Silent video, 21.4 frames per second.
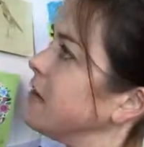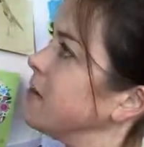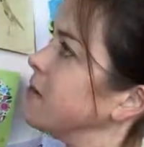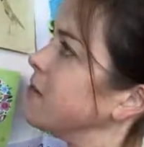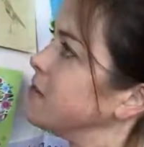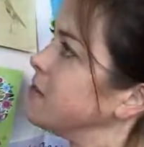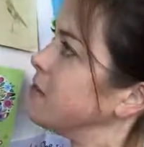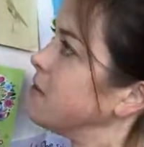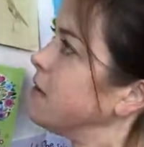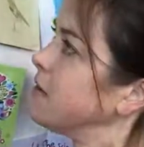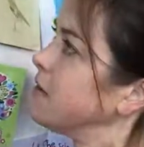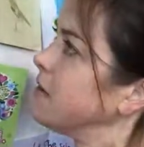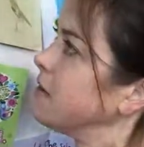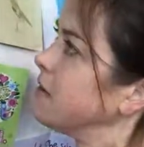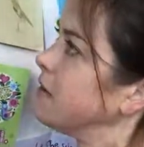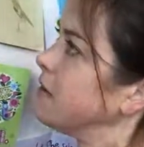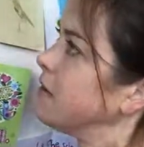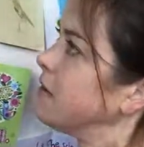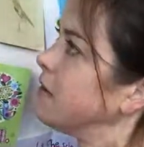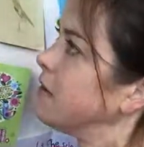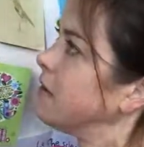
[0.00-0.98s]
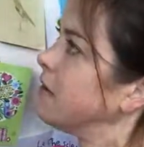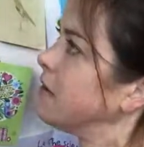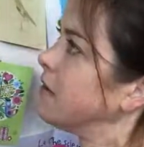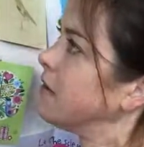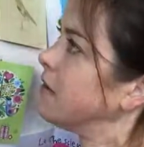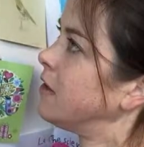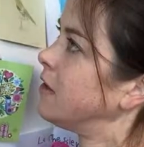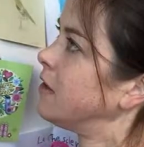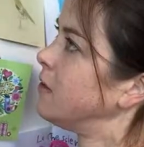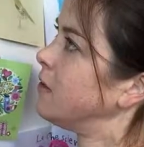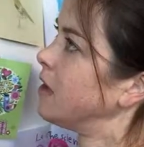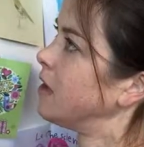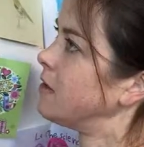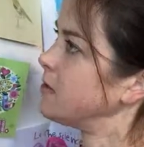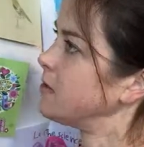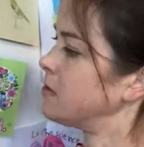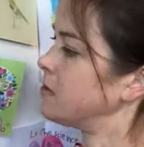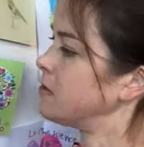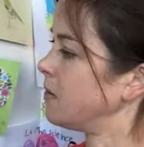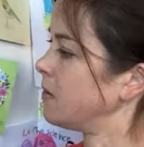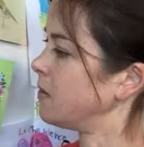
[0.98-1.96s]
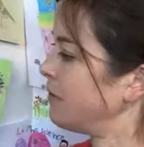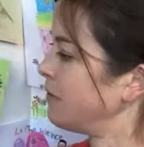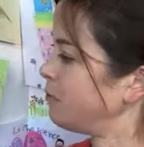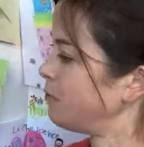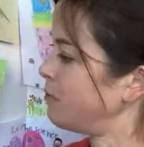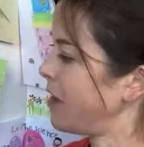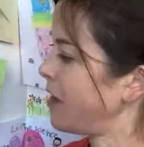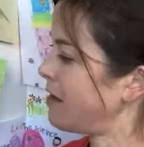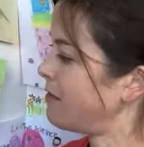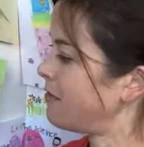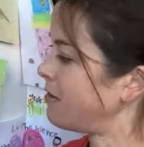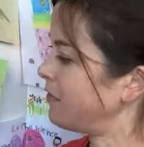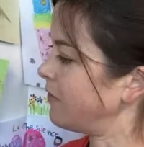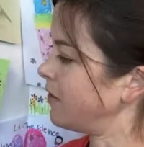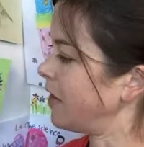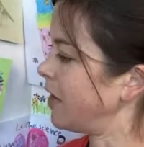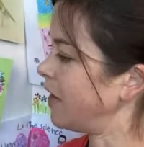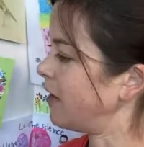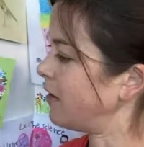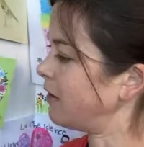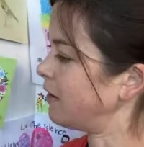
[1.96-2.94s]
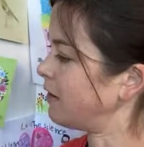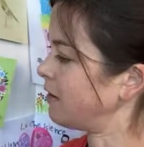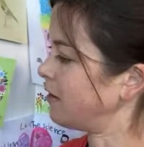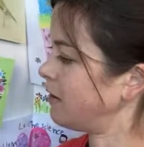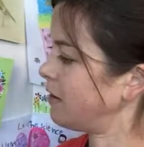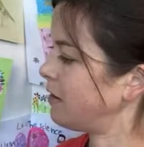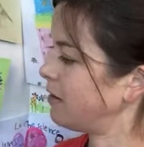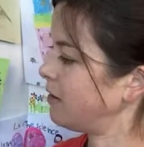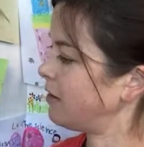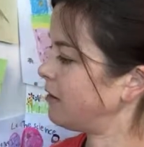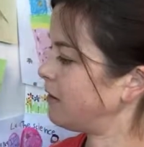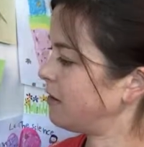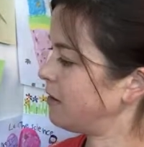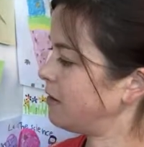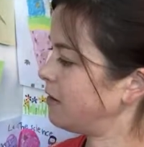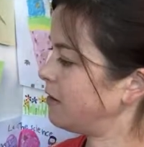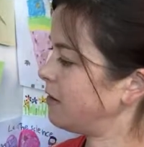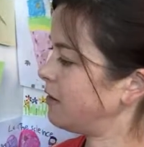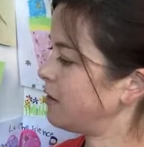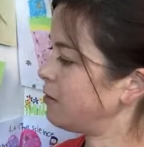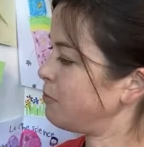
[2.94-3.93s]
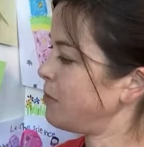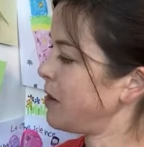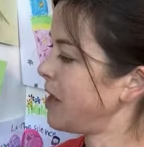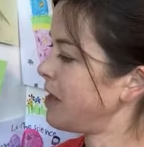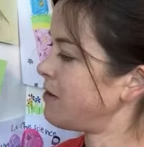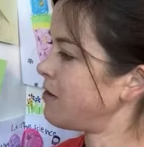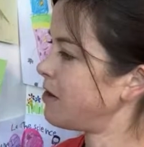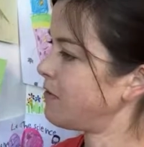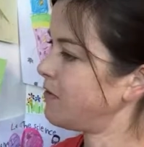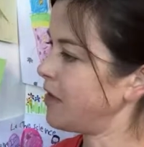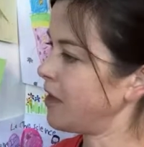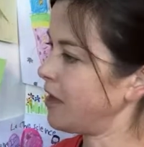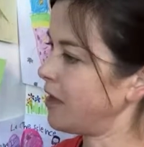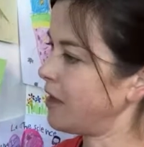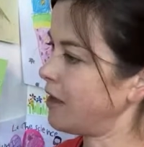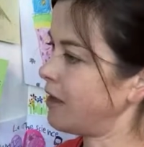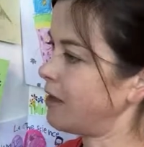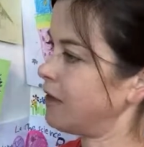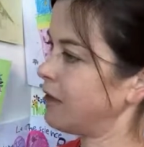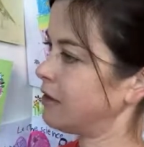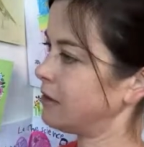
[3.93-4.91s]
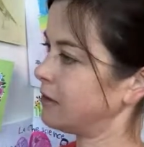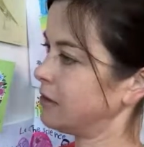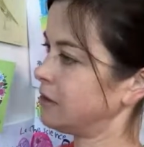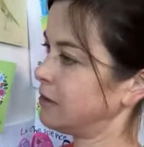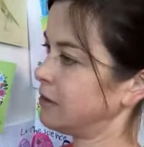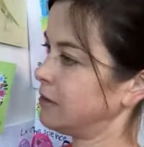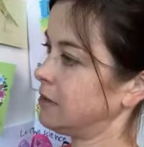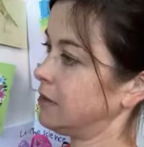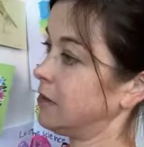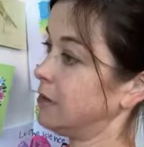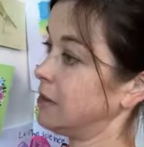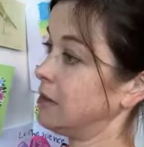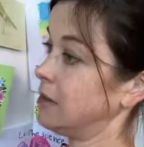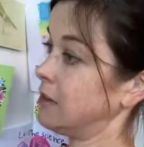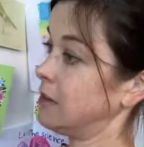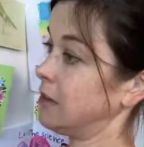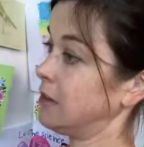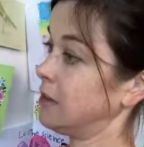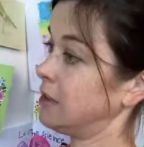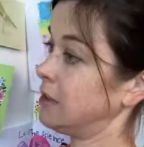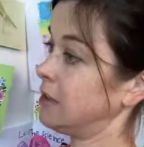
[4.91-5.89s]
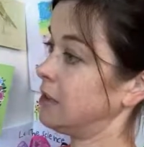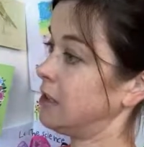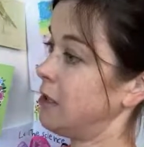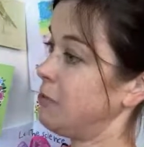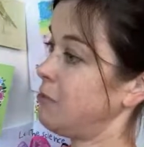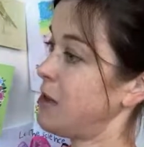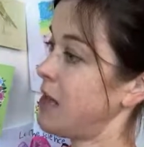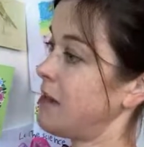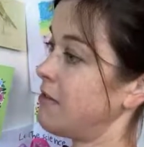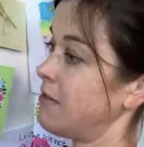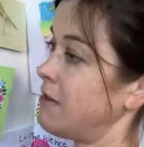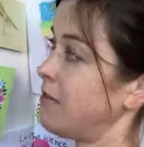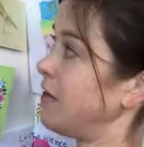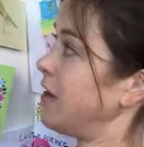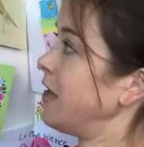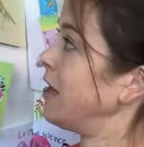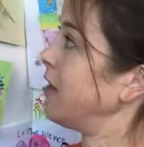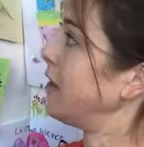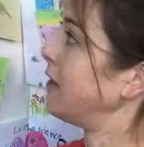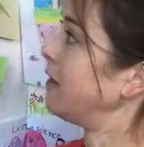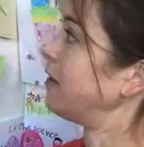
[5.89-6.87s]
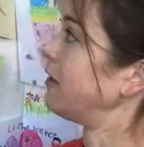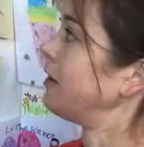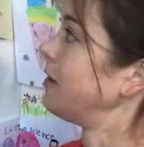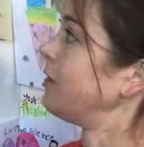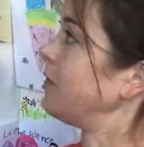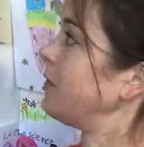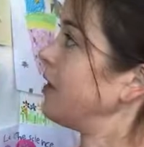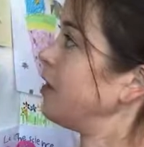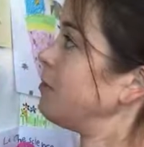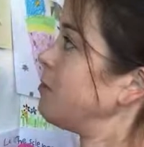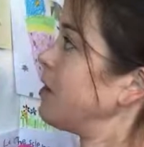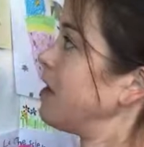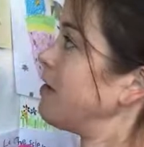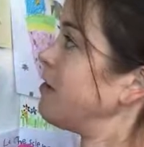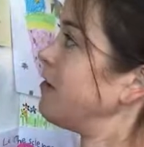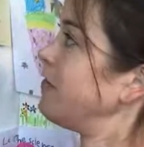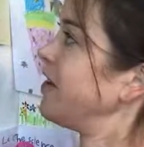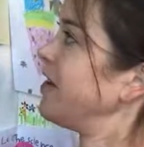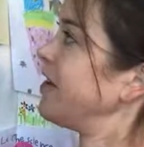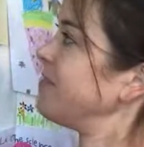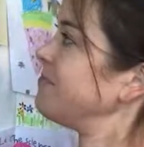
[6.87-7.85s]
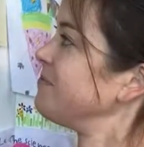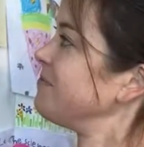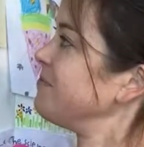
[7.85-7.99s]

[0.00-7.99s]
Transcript: used to it. Here we go. So I'll have a pair over there, a pair over here, a pair over here, oh, and a pair over here.